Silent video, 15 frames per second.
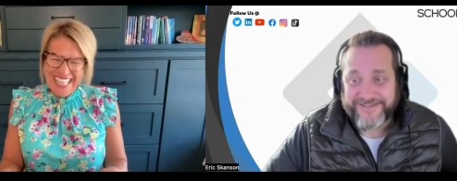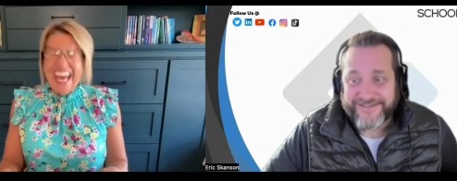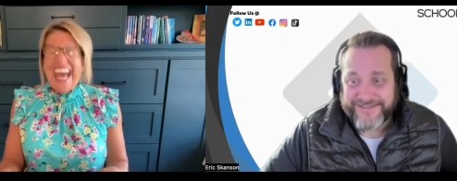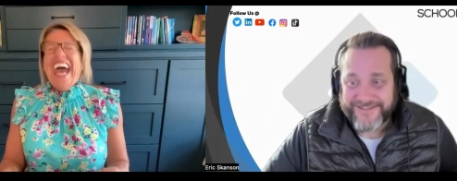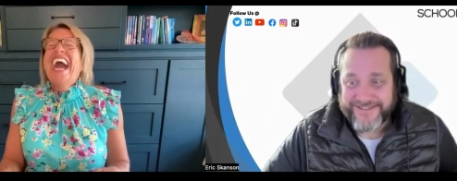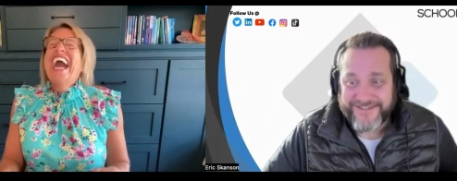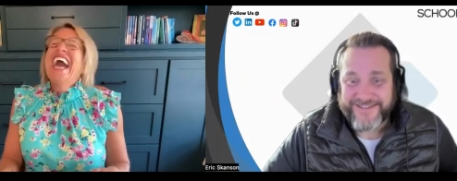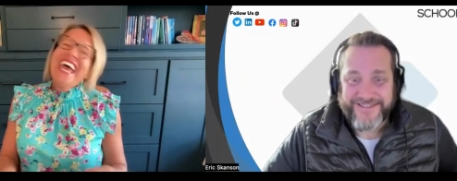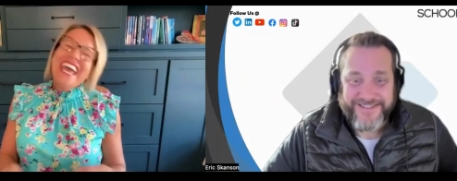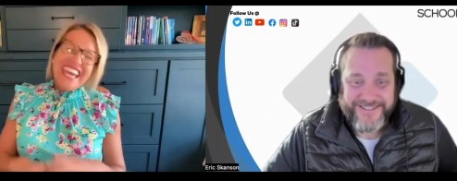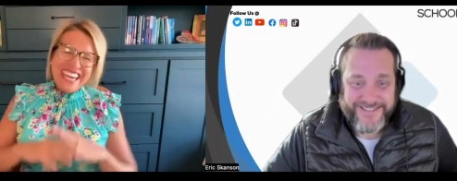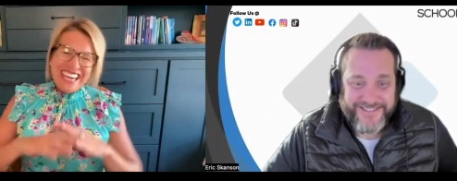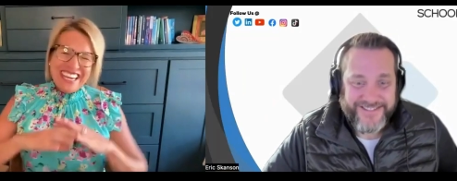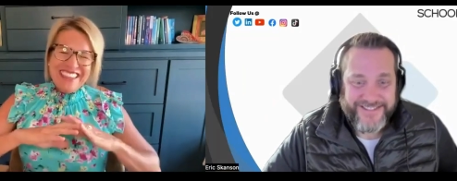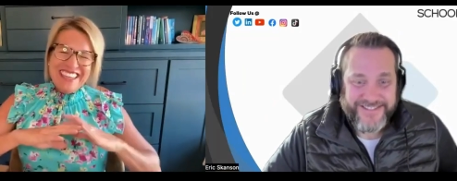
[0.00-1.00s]
Speaker 1: and
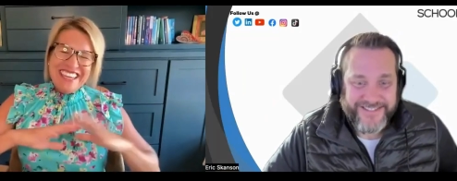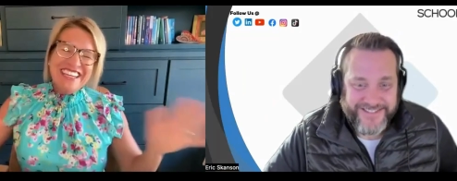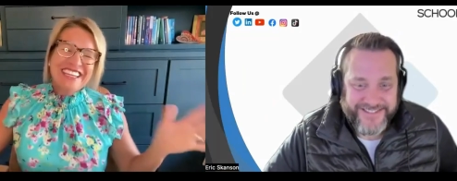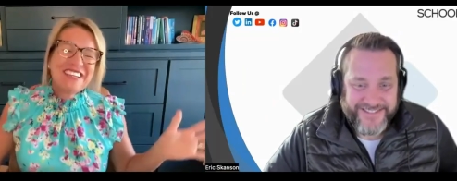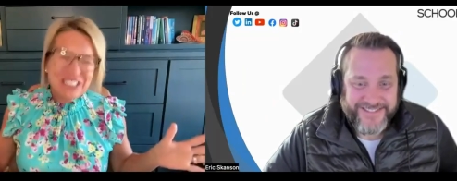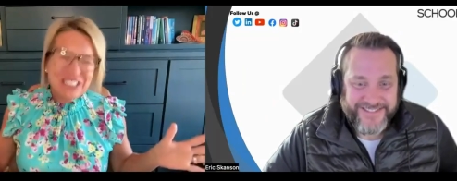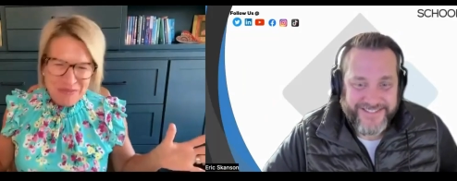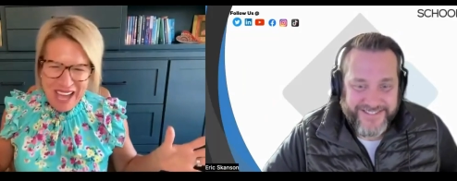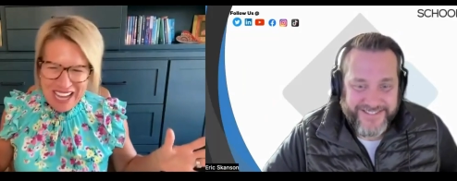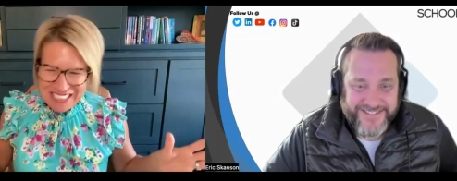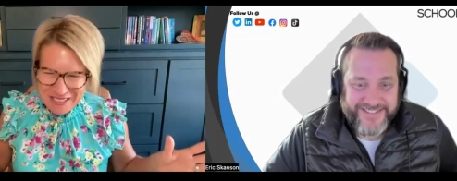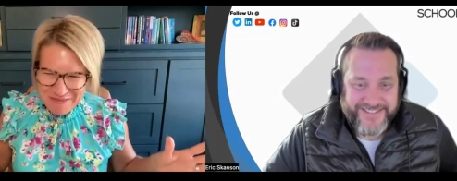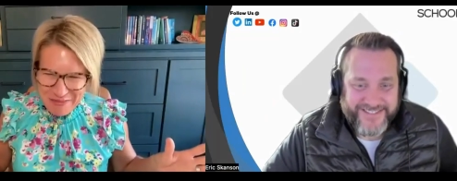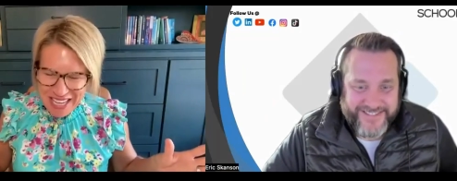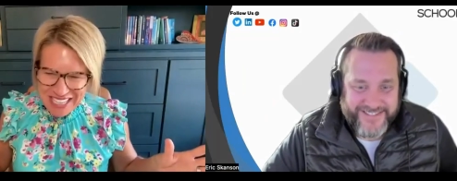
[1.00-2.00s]
then it goes
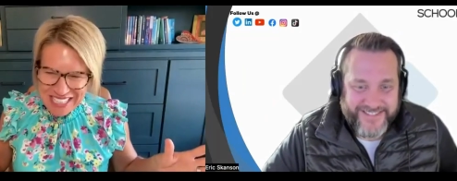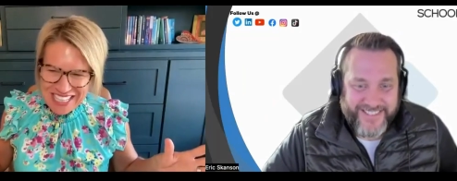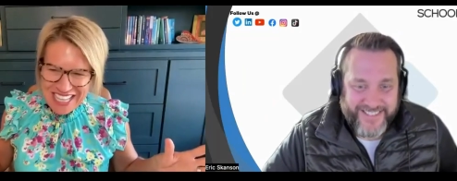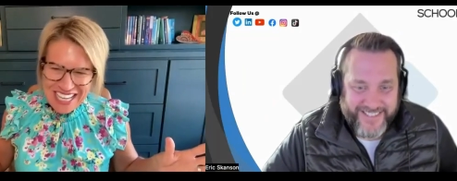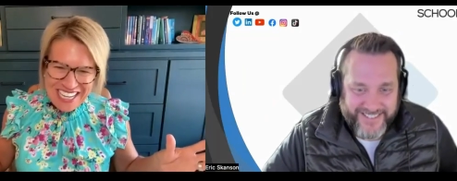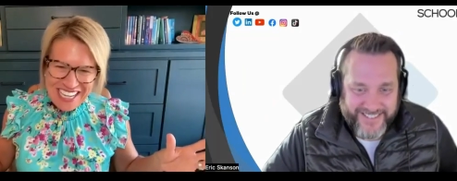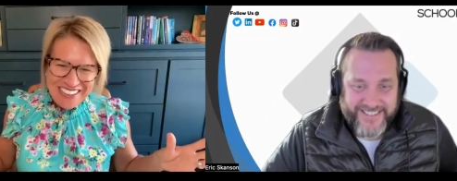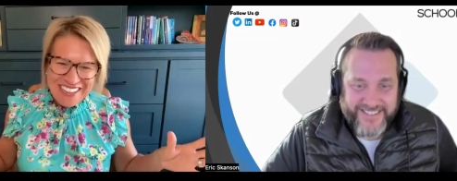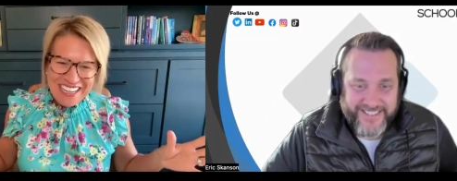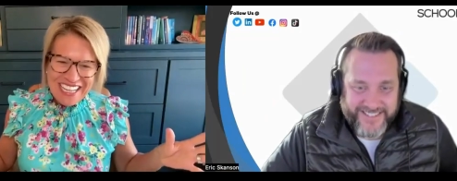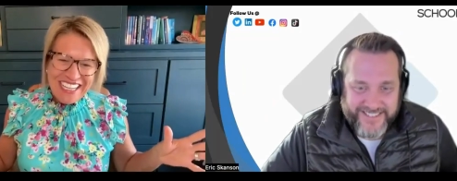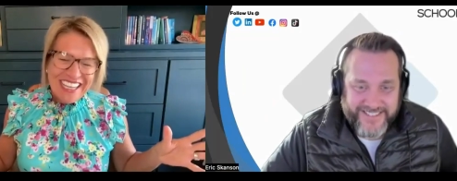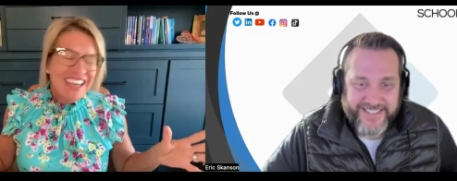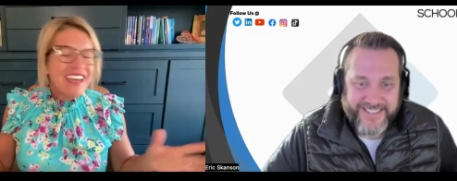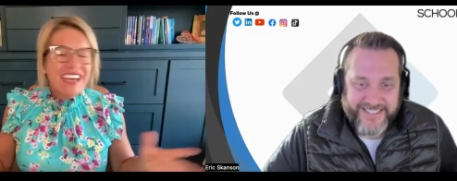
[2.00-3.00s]
back to baseline, Eric.
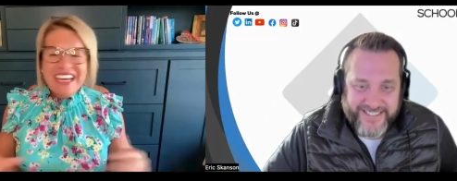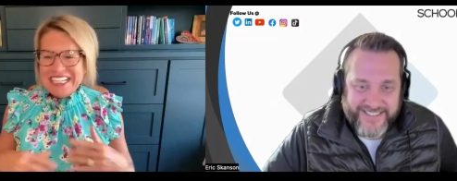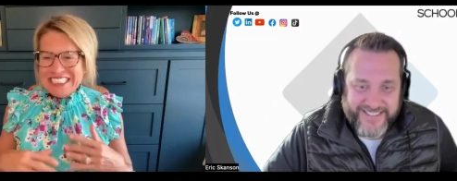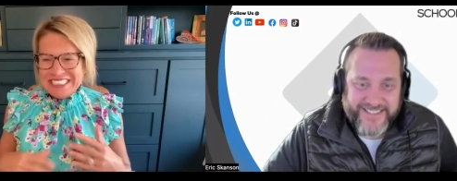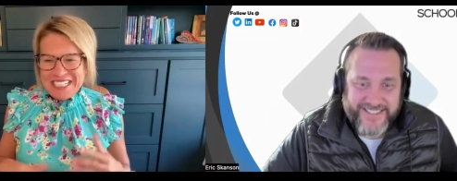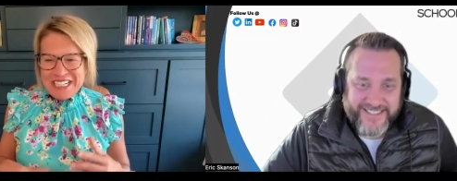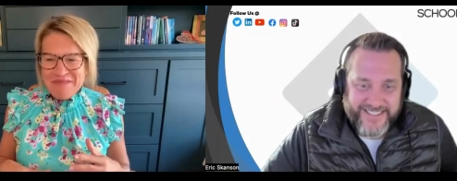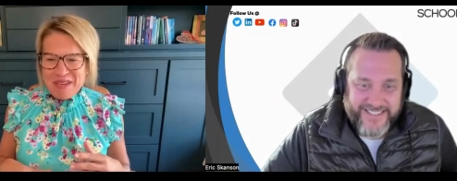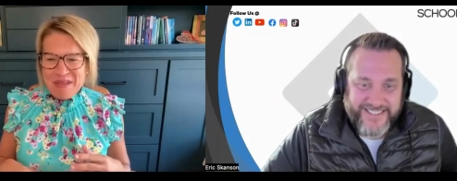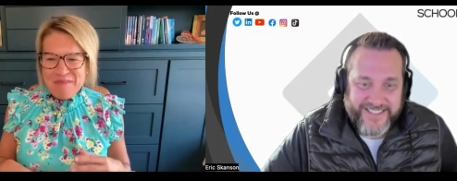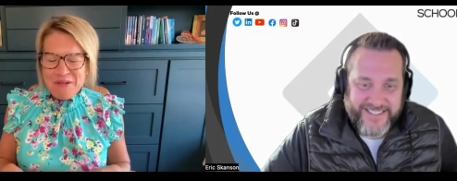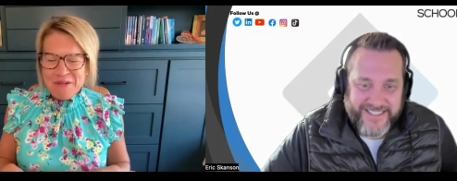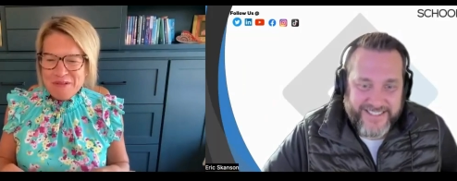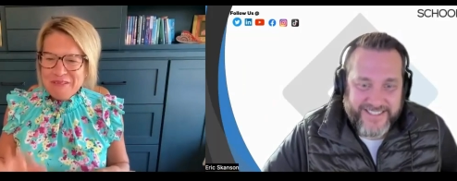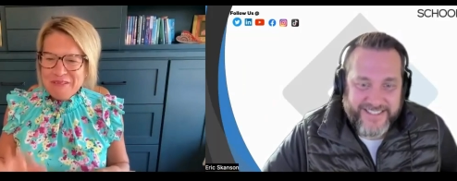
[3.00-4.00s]
And I tell
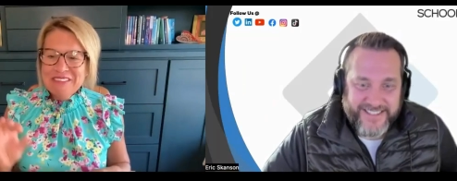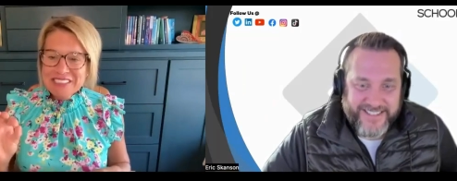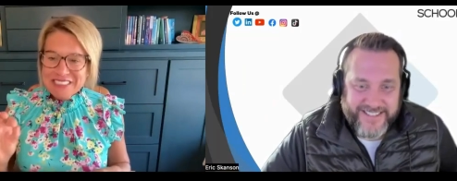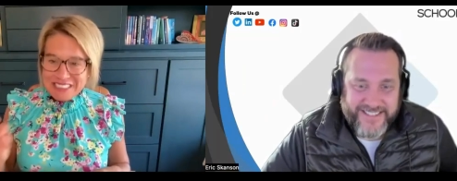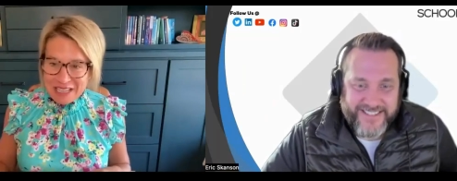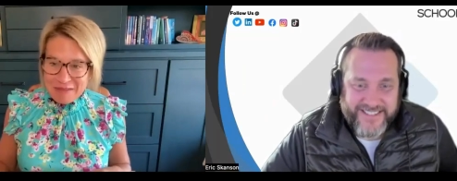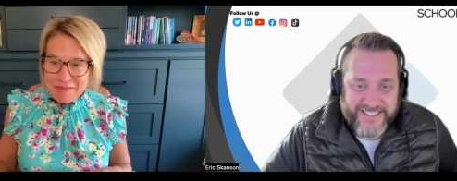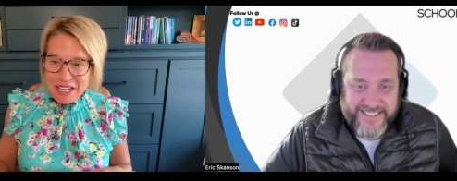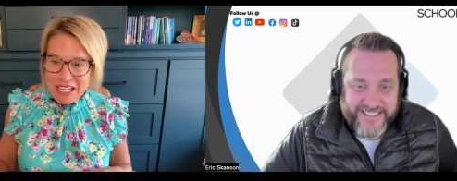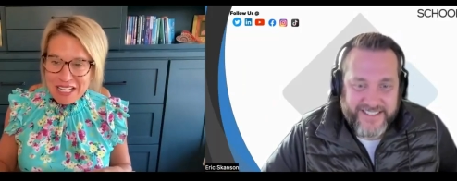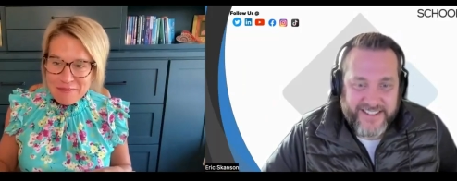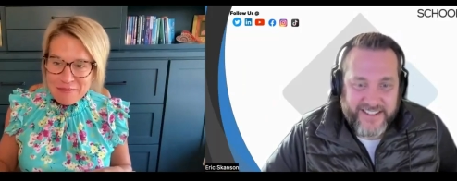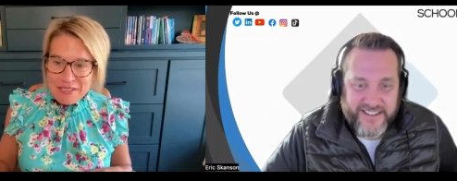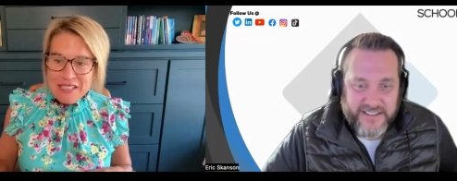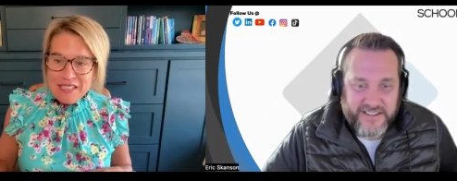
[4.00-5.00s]
people,
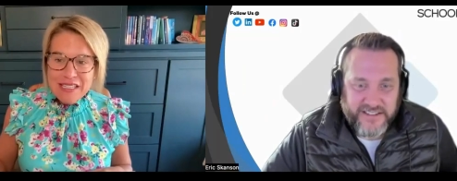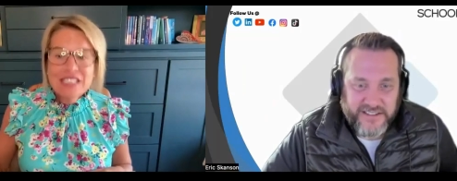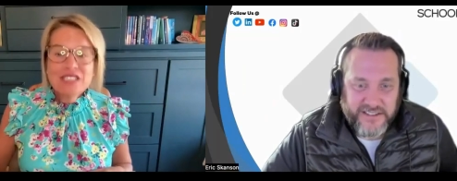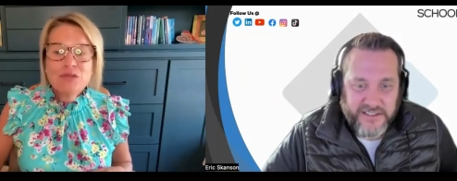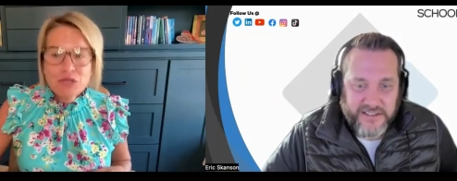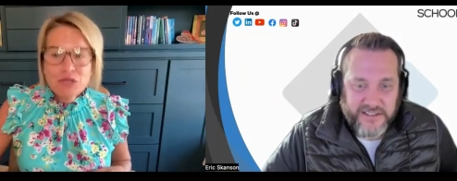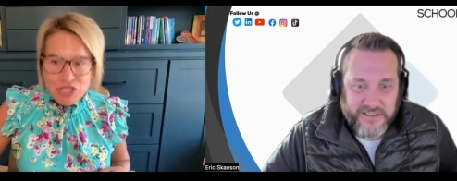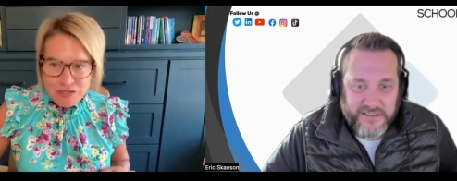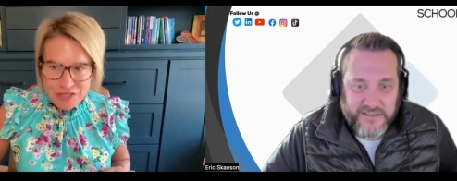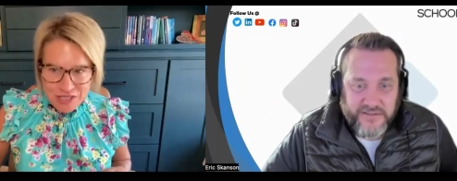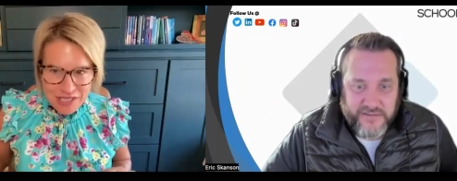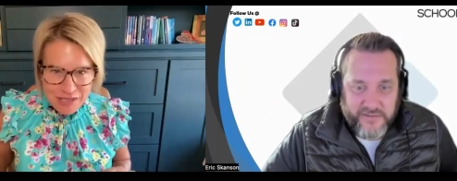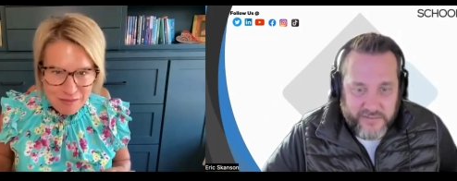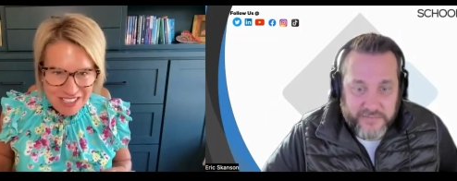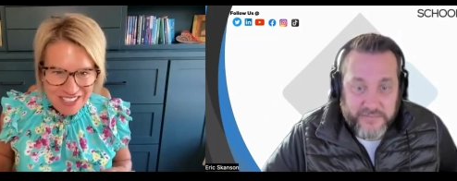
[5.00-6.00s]
sometimes it gets worse for
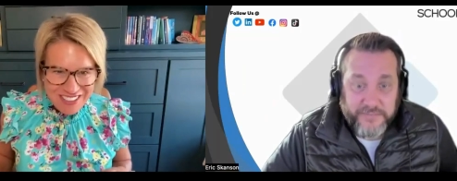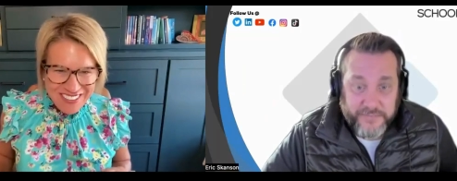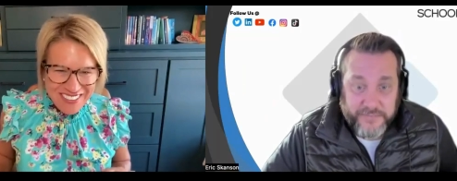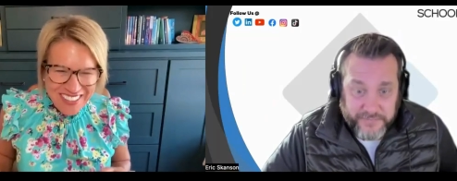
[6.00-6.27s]
some of you.